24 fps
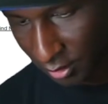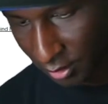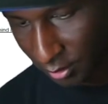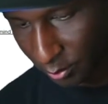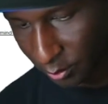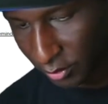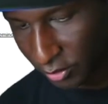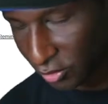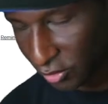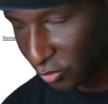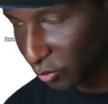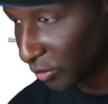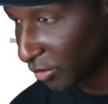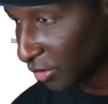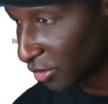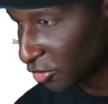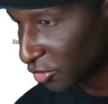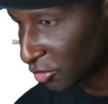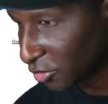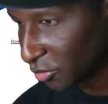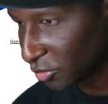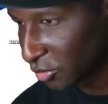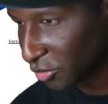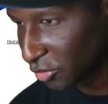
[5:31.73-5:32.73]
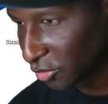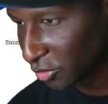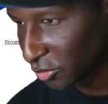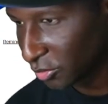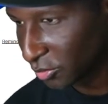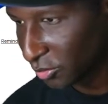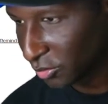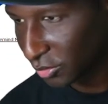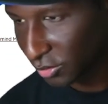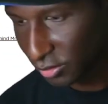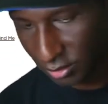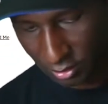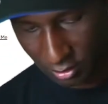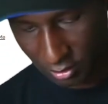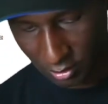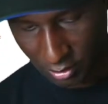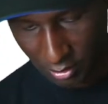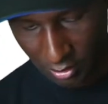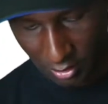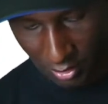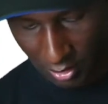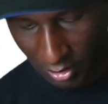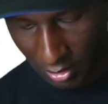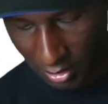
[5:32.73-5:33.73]
between the two shoes
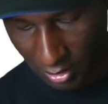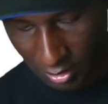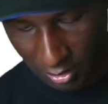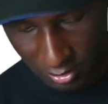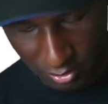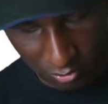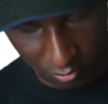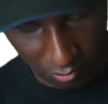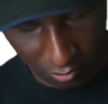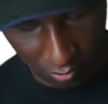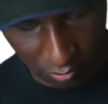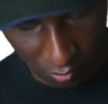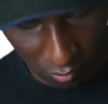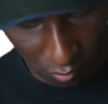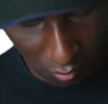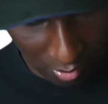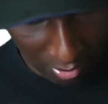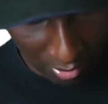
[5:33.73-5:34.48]
is one